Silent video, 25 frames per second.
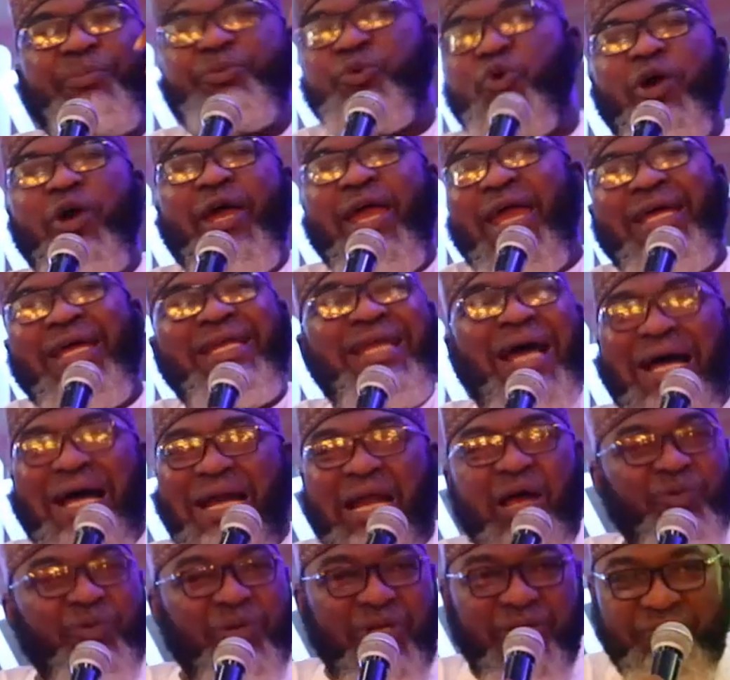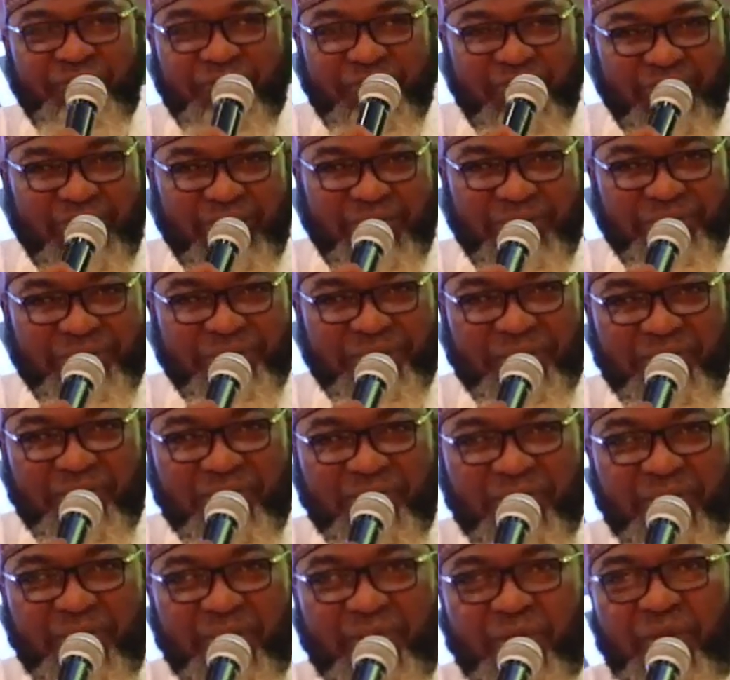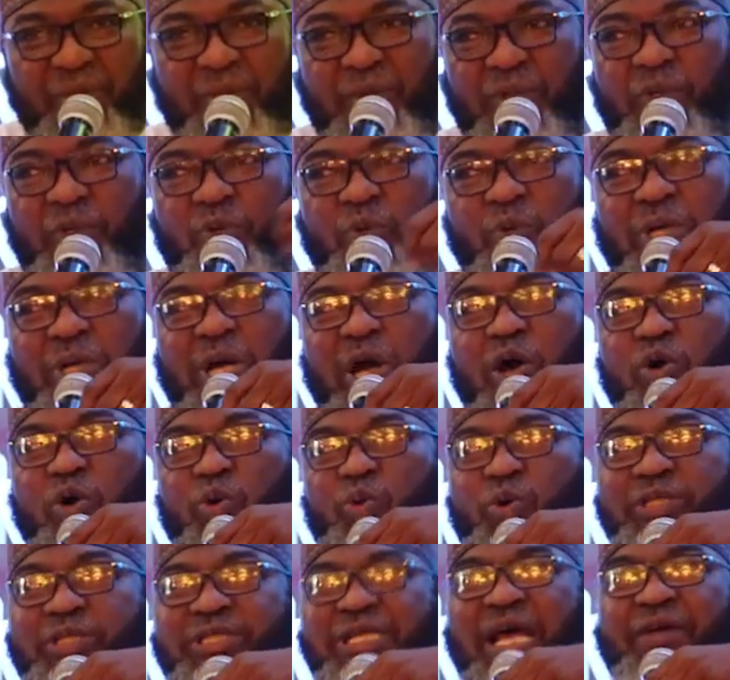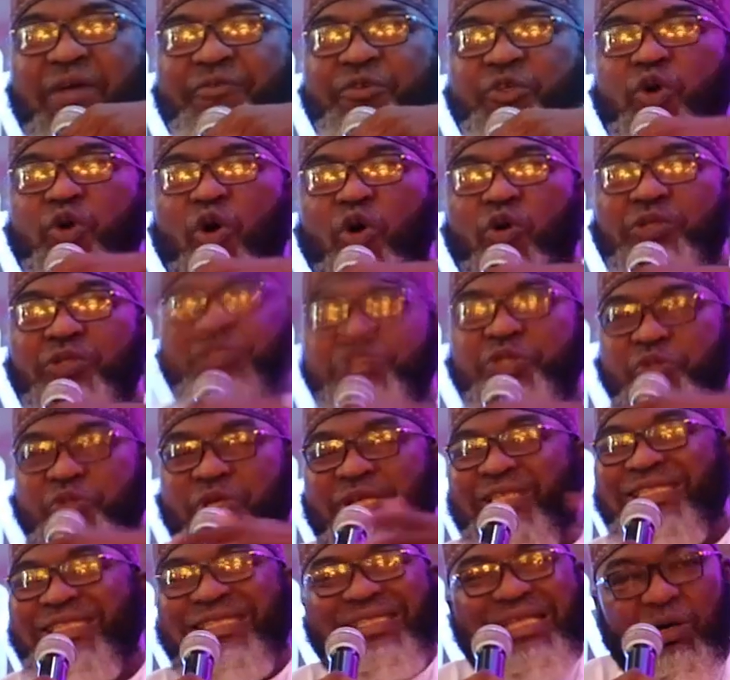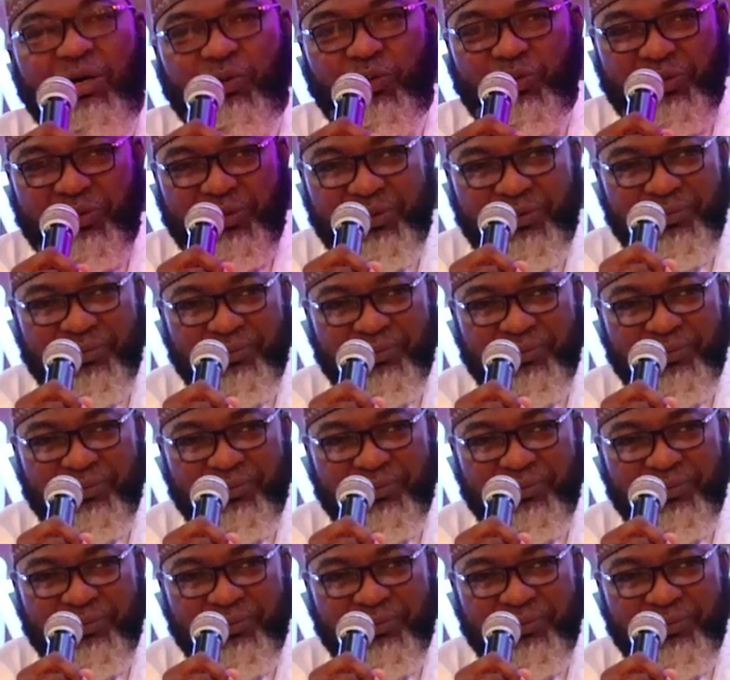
your head around everything. You can't always have it all straightened out.